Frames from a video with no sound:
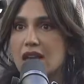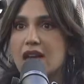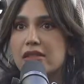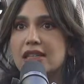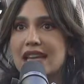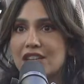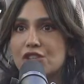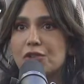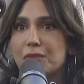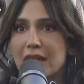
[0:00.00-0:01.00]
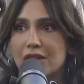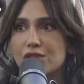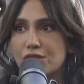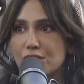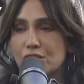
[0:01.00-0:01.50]
Yeah, the nature of being
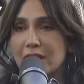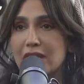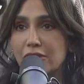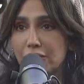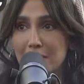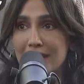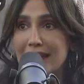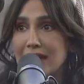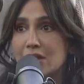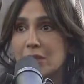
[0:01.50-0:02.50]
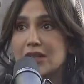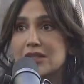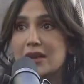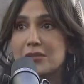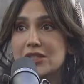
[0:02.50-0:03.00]
on social media, for me anyway,
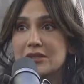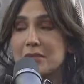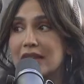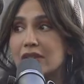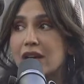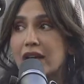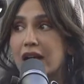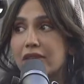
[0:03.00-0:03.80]
because I'm just me, right?